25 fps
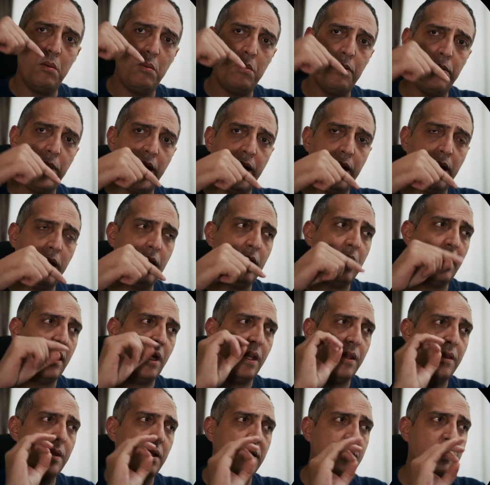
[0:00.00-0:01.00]
parallel
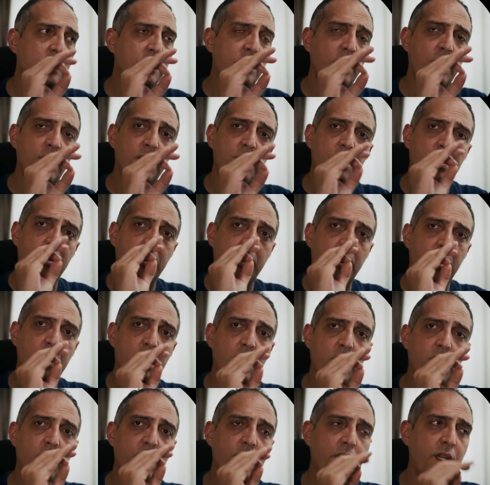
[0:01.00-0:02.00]
and then start
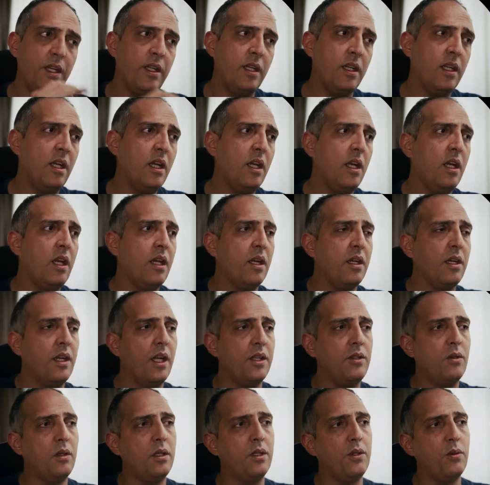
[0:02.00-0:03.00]
very
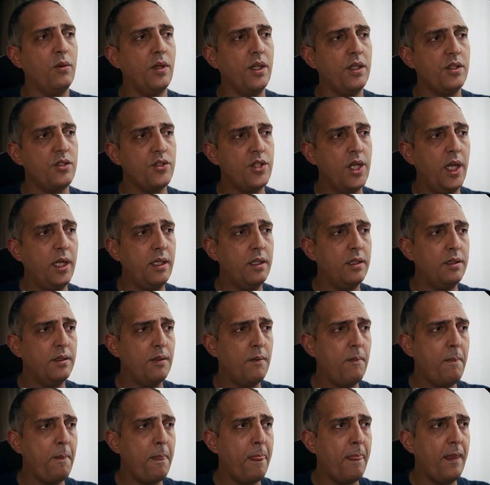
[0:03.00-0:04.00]
gradually to inject.
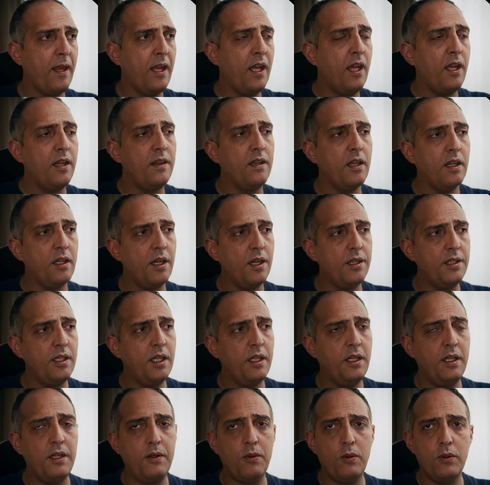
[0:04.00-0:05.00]
The cardia
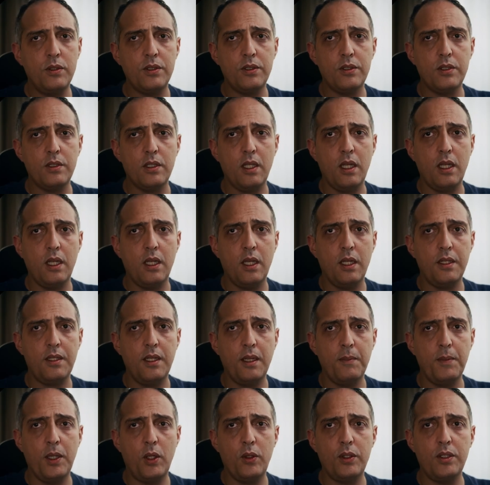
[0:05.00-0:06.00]
here was at
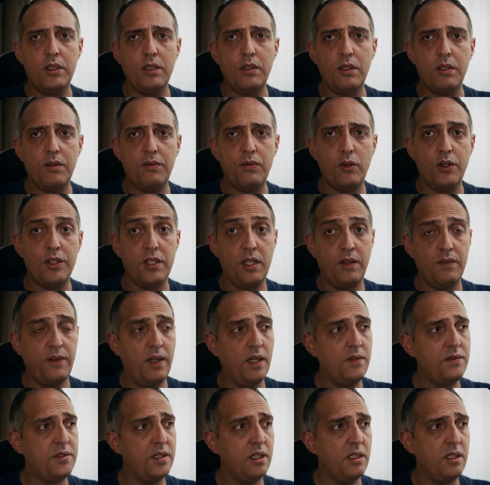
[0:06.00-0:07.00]
about
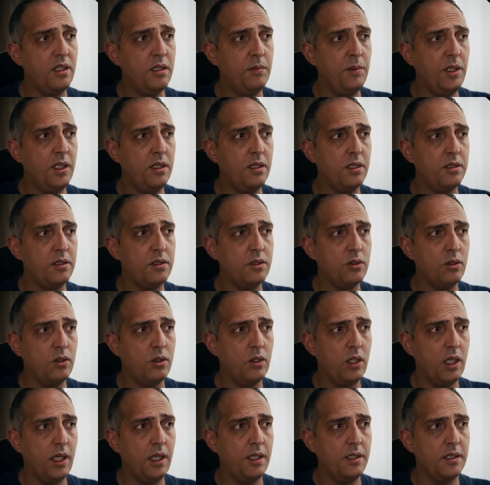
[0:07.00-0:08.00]
45 centimeters,
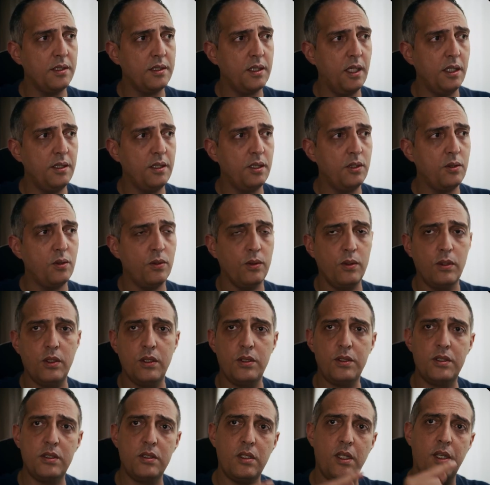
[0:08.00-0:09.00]
so I decided to
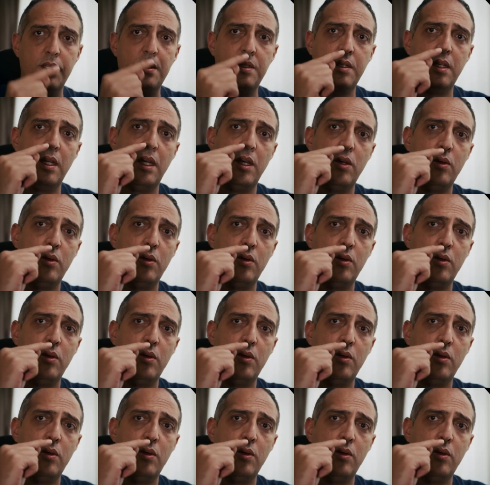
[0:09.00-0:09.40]
start